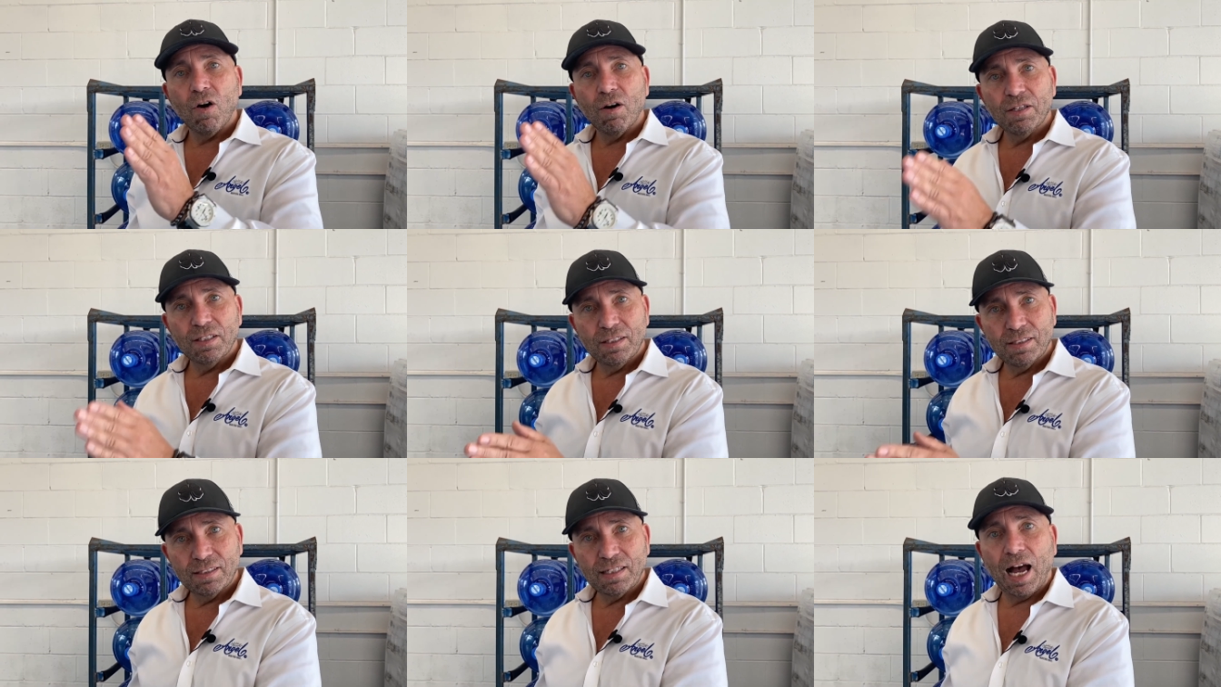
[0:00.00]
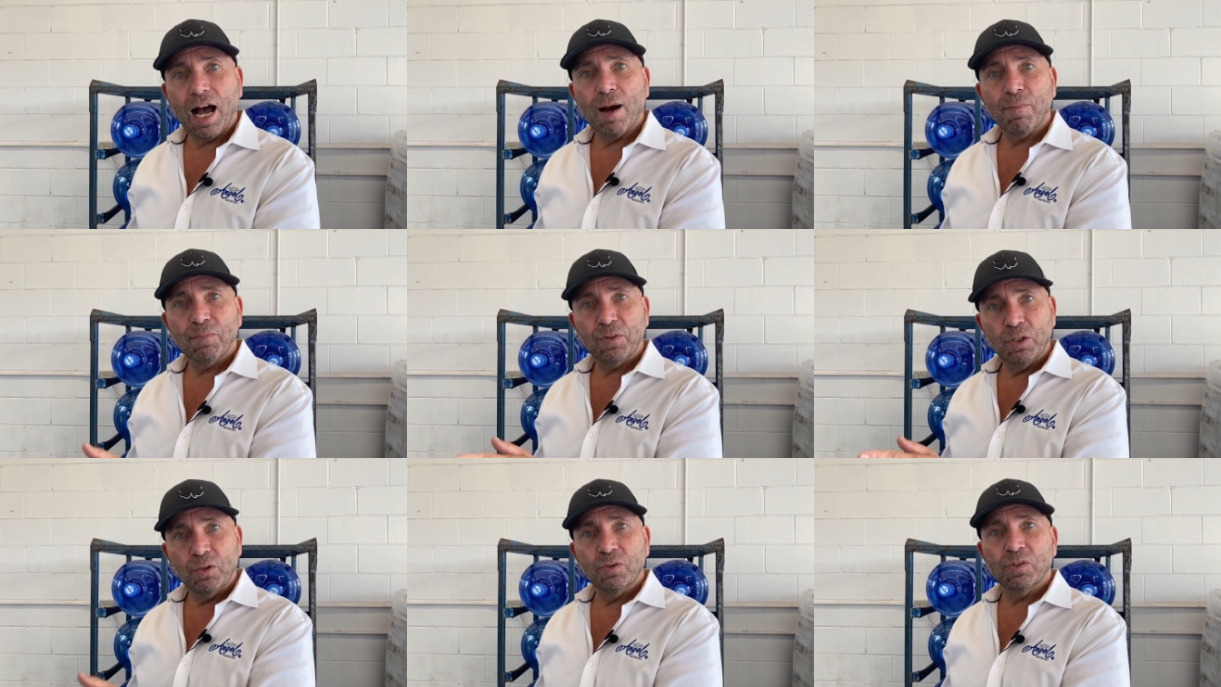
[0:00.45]

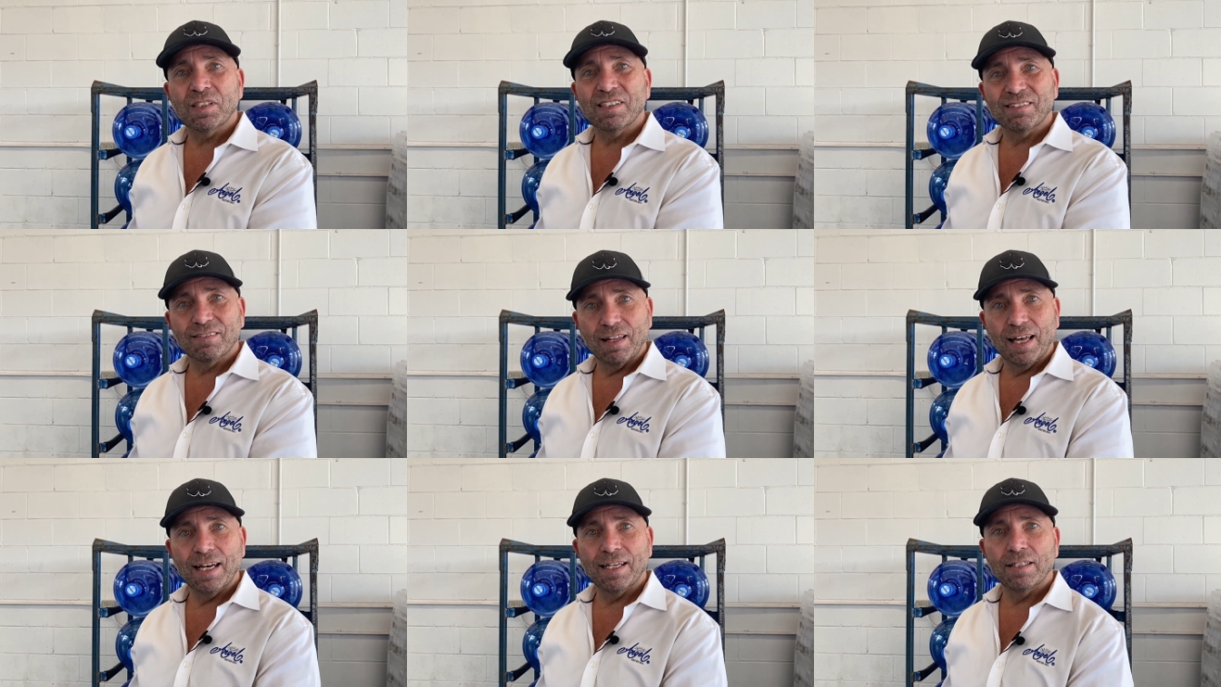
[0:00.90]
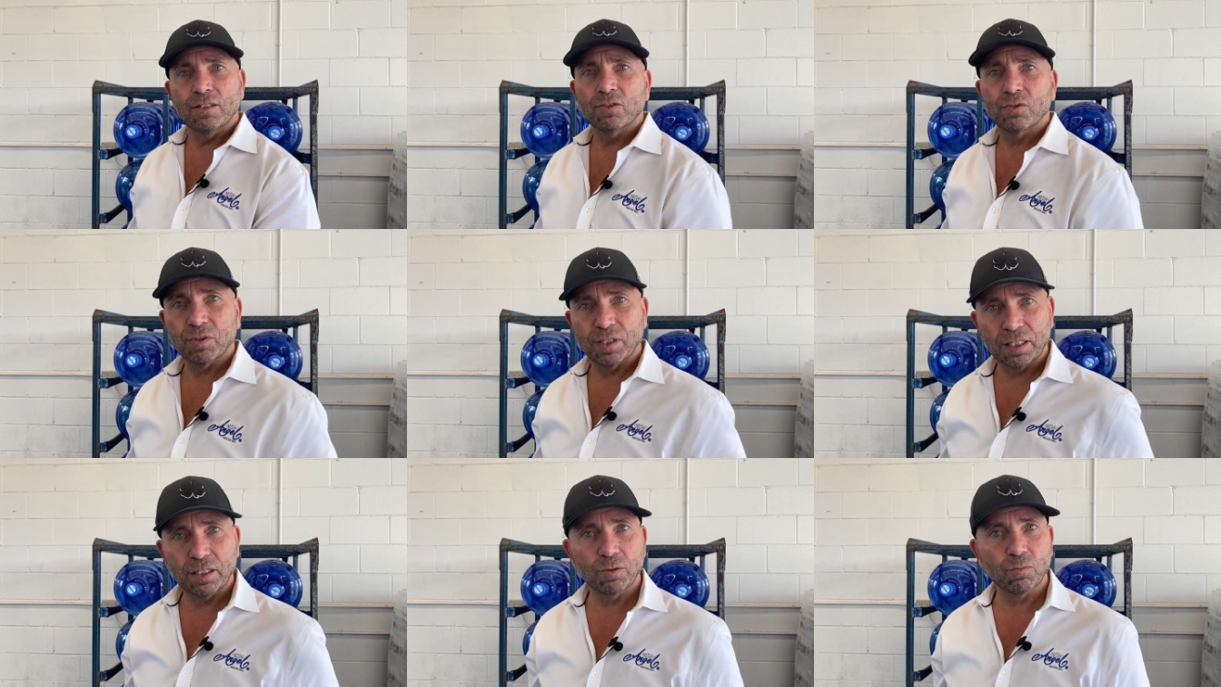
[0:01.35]
stop using lead in
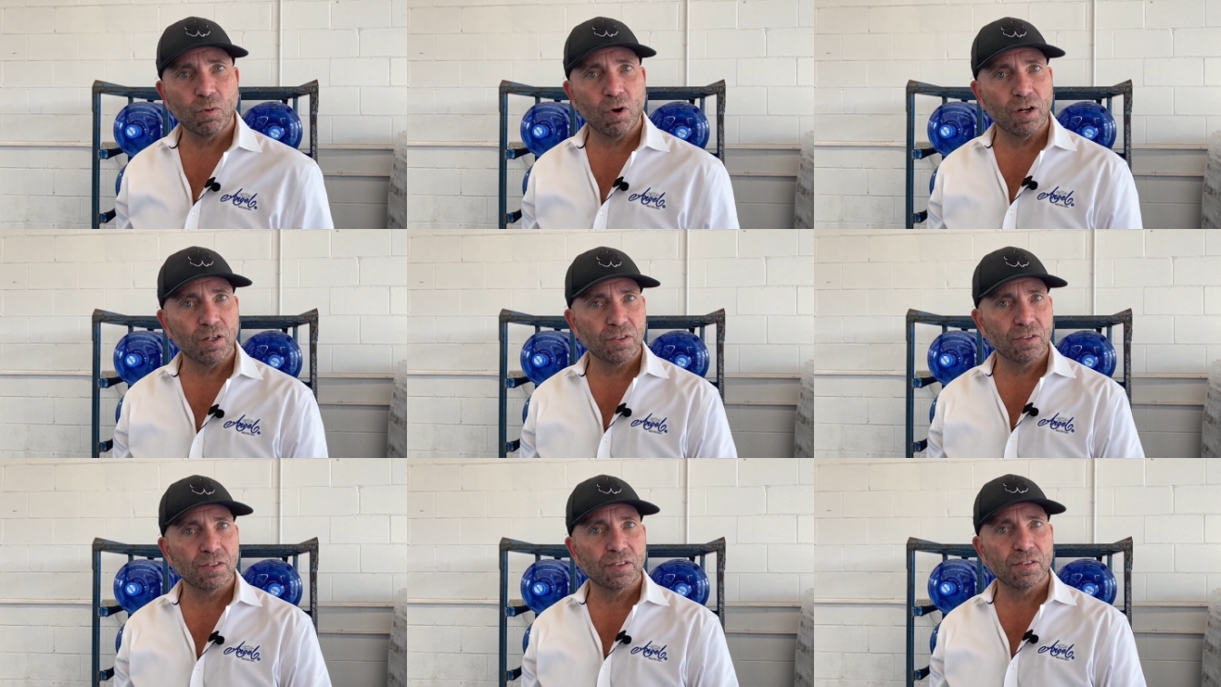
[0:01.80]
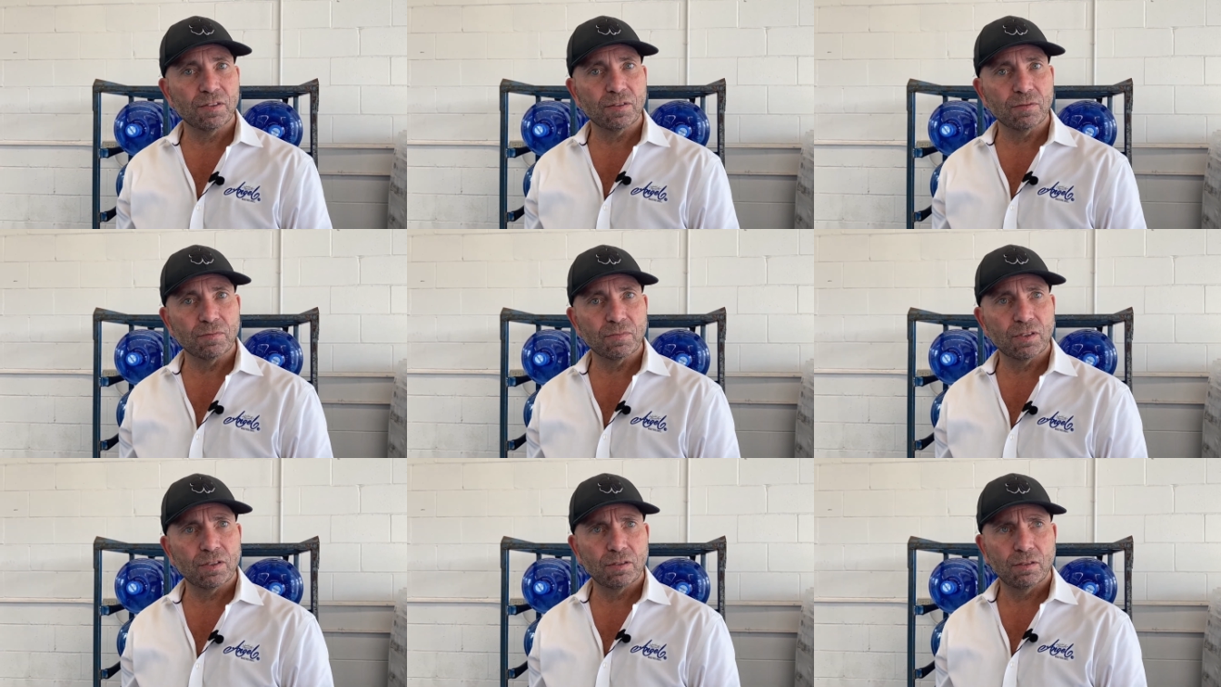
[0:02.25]
drinking water
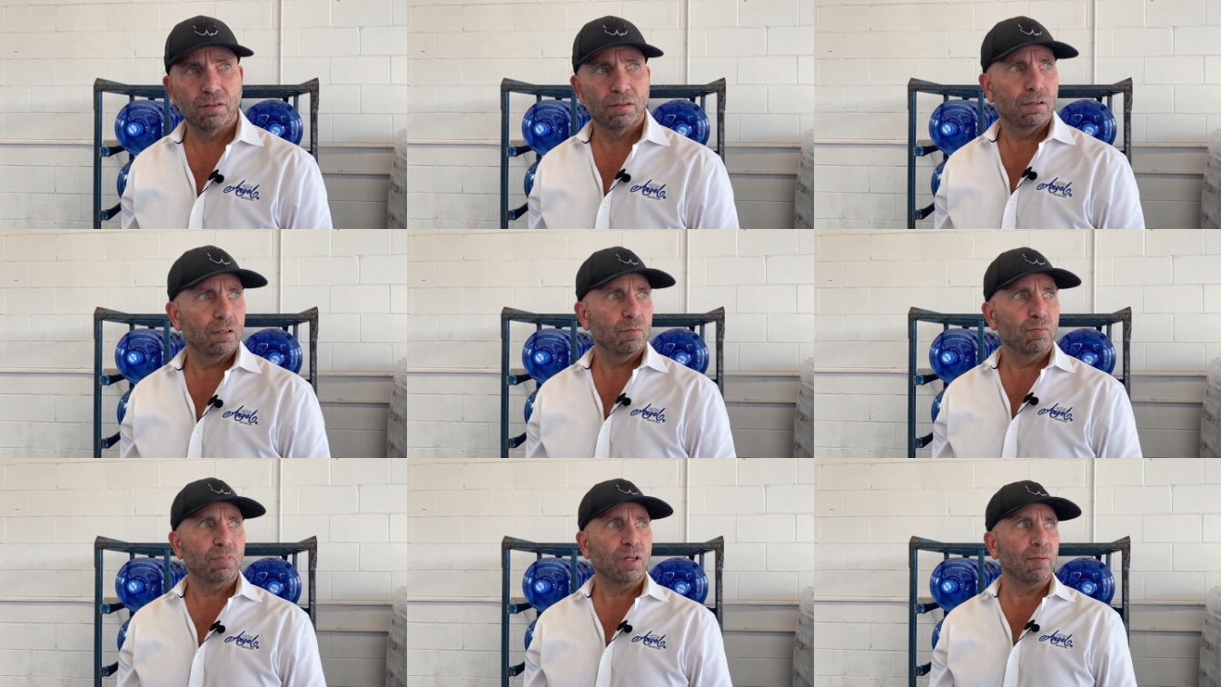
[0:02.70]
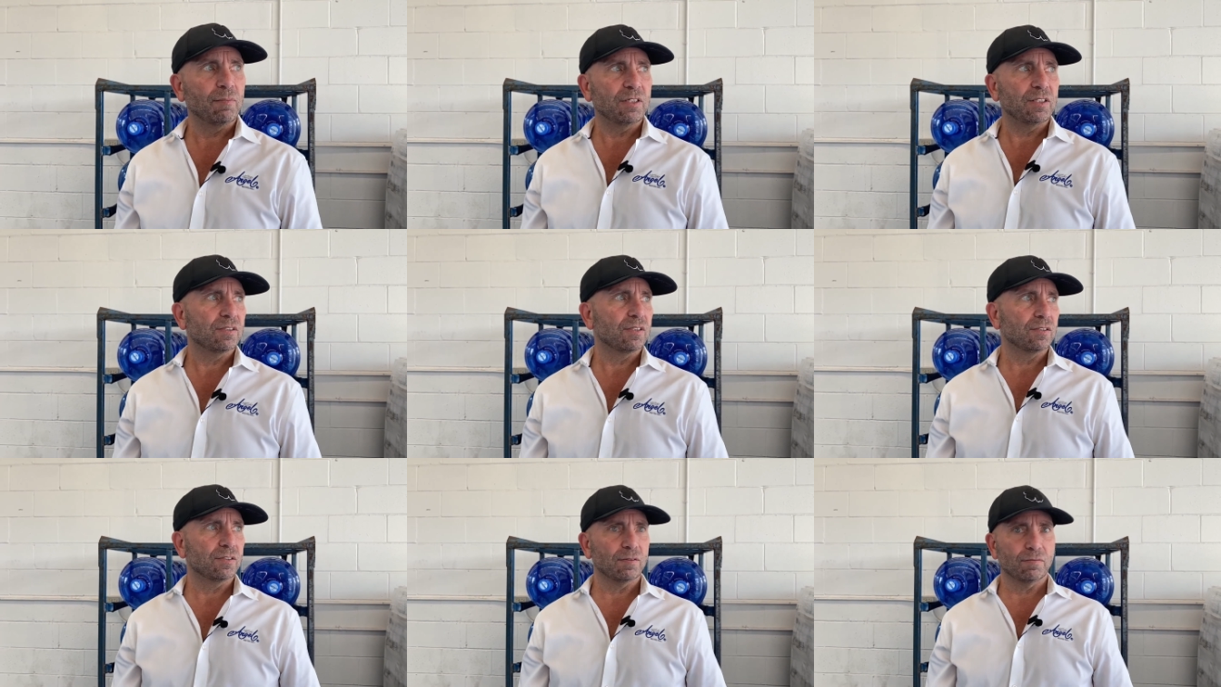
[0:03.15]
systems. plumbing
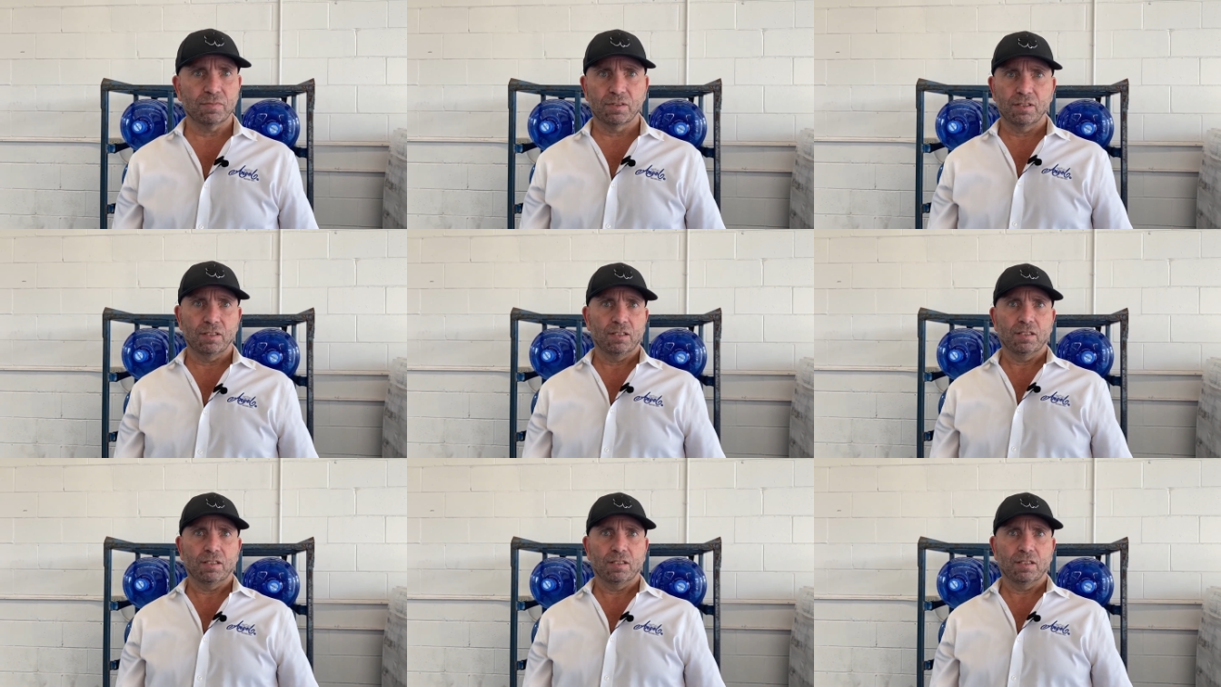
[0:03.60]
systems.